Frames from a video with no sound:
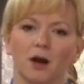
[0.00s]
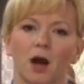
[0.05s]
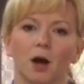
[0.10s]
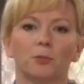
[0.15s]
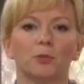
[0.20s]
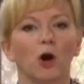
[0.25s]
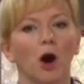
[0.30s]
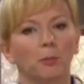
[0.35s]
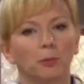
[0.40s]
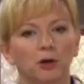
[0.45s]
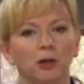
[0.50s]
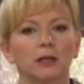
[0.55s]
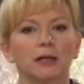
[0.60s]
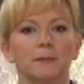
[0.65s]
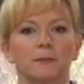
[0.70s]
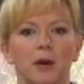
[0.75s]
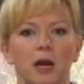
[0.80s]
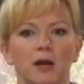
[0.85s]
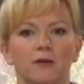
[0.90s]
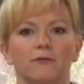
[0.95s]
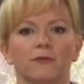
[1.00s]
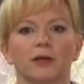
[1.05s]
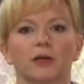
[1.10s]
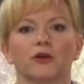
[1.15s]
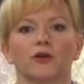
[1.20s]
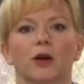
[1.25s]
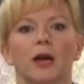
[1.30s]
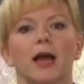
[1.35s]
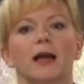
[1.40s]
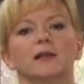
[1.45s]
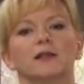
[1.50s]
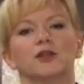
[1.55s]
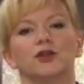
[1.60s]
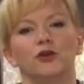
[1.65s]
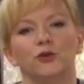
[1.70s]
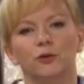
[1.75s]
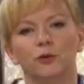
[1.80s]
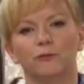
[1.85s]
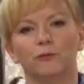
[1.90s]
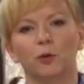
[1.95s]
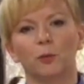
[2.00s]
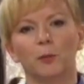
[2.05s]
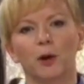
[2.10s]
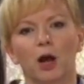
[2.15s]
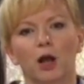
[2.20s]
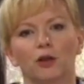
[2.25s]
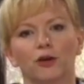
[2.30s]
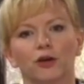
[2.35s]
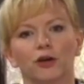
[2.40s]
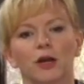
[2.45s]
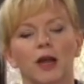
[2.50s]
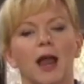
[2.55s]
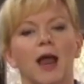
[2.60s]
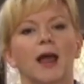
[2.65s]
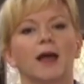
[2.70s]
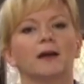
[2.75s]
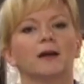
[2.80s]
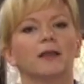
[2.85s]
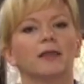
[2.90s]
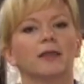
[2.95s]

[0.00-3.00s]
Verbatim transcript: A properly made vinaigrette has a uniform color and